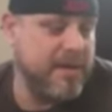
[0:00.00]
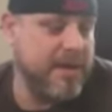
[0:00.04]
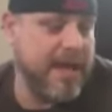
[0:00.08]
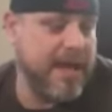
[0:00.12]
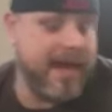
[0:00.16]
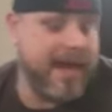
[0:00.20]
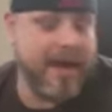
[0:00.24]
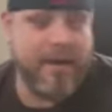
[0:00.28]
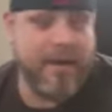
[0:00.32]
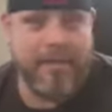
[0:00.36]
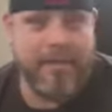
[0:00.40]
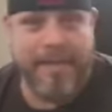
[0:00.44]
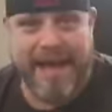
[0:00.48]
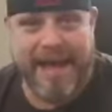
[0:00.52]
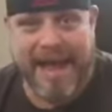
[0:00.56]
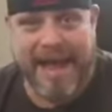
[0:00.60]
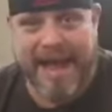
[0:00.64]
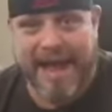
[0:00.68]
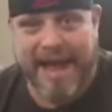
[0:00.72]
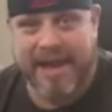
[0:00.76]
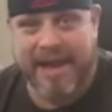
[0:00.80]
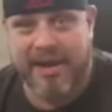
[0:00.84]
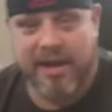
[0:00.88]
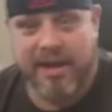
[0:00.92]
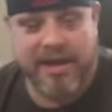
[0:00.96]
how
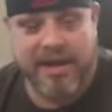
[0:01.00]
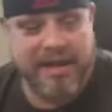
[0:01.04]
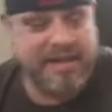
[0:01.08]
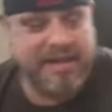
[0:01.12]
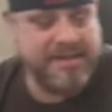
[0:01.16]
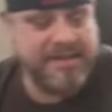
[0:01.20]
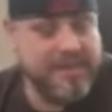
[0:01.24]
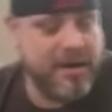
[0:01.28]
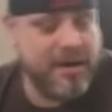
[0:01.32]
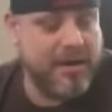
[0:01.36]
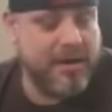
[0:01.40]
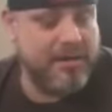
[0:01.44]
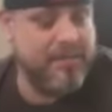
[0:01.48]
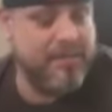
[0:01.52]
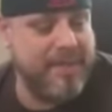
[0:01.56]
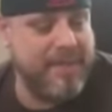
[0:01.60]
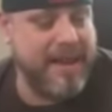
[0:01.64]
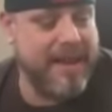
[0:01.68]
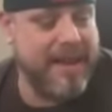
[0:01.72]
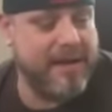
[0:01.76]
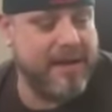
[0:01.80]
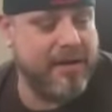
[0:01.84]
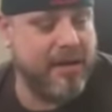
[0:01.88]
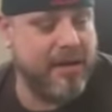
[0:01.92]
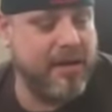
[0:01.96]
bad, and it's not a
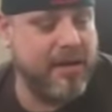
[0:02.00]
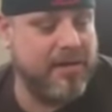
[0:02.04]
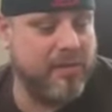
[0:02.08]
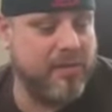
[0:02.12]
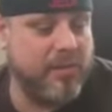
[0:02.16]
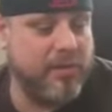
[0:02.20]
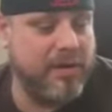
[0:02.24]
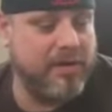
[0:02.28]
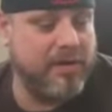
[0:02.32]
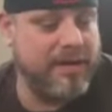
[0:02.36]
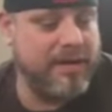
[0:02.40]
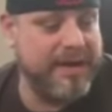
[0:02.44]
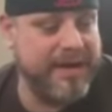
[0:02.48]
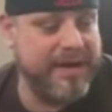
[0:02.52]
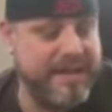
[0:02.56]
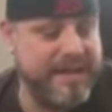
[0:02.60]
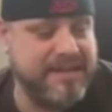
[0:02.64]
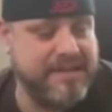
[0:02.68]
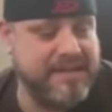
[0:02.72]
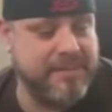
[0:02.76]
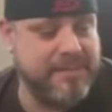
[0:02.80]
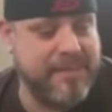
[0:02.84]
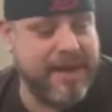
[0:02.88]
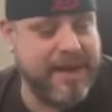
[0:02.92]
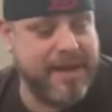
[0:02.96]
matter of will it,
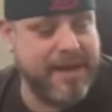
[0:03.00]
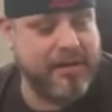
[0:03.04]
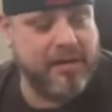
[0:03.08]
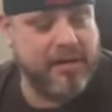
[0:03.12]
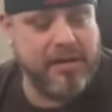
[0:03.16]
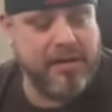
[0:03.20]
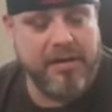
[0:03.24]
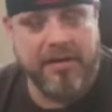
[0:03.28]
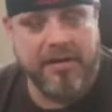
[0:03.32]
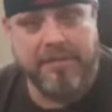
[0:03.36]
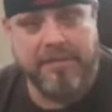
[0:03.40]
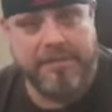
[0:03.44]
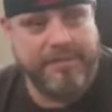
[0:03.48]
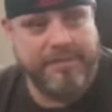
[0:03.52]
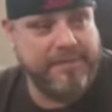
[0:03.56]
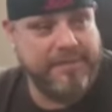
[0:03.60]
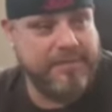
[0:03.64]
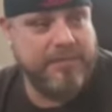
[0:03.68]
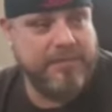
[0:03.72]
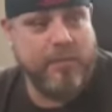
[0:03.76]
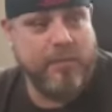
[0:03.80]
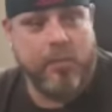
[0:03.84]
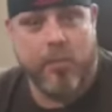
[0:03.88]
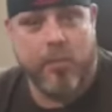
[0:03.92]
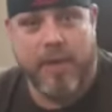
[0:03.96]
it's a matter of
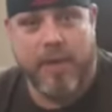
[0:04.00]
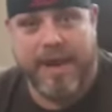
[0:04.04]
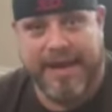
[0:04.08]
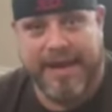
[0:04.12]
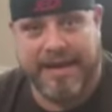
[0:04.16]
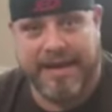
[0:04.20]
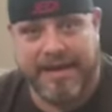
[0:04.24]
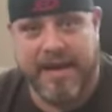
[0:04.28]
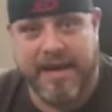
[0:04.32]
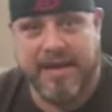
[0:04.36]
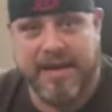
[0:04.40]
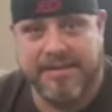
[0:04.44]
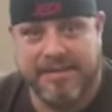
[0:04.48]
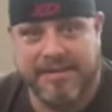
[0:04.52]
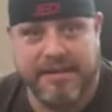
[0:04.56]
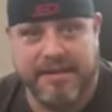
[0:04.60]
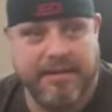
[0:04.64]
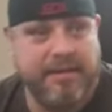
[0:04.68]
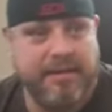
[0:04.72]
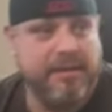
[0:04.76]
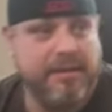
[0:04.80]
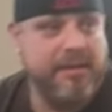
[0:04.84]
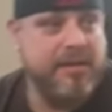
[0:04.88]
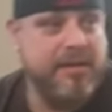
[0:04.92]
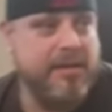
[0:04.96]
when it does it.
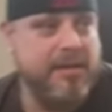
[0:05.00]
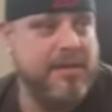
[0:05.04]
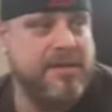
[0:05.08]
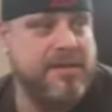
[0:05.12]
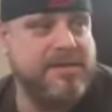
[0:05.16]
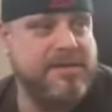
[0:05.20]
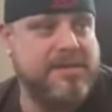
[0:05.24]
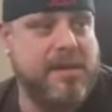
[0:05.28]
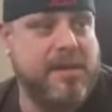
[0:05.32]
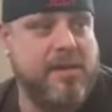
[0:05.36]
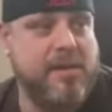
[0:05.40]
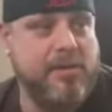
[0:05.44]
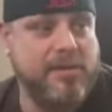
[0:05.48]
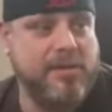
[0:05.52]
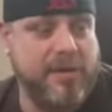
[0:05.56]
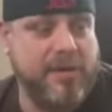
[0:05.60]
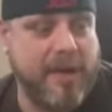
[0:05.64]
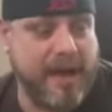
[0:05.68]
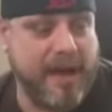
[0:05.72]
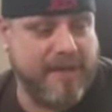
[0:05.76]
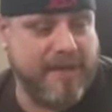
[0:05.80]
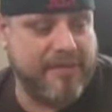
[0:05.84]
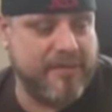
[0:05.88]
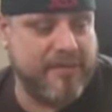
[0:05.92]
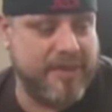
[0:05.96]
So you
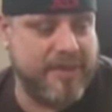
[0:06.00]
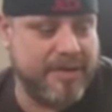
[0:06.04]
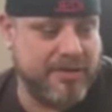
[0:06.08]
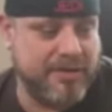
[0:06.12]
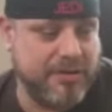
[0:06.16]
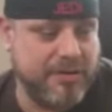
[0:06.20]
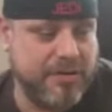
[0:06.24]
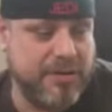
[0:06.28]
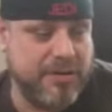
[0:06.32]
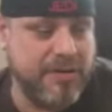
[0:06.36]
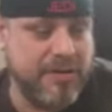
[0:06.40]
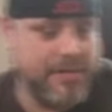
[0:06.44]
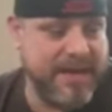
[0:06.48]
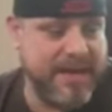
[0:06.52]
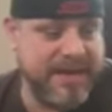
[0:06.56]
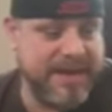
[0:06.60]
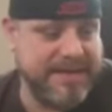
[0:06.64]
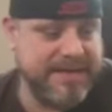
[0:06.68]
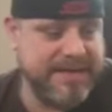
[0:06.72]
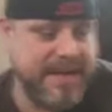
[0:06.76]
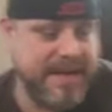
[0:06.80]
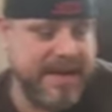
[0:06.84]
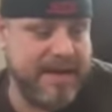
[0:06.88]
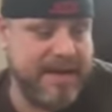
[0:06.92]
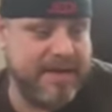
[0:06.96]
have to make sure you
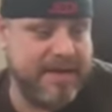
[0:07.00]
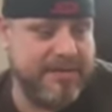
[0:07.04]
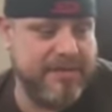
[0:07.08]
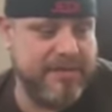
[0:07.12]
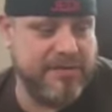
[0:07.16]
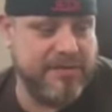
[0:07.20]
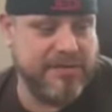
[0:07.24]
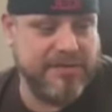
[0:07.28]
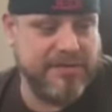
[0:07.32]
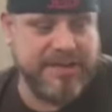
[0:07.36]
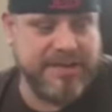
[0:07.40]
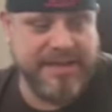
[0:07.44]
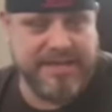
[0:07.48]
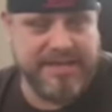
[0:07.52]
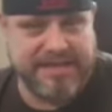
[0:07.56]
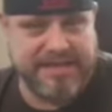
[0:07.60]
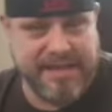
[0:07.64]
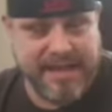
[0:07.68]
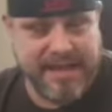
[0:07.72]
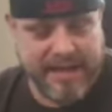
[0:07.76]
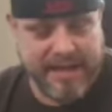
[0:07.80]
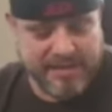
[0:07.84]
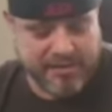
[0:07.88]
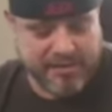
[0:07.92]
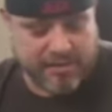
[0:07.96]
maintain it. These
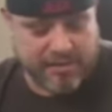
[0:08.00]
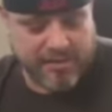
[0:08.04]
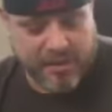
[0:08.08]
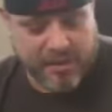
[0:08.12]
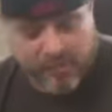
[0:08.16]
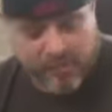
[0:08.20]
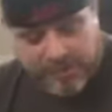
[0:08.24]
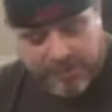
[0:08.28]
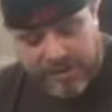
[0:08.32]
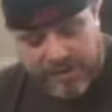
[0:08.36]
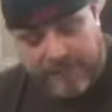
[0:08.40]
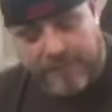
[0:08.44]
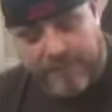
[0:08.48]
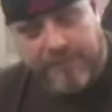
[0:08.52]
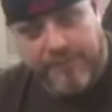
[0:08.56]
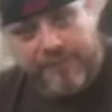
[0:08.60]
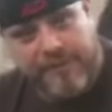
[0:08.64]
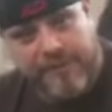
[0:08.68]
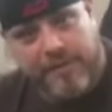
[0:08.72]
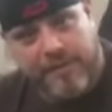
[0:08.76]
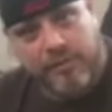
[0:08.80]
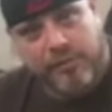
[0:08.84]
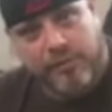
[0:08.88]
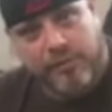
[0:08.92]
things are no different than a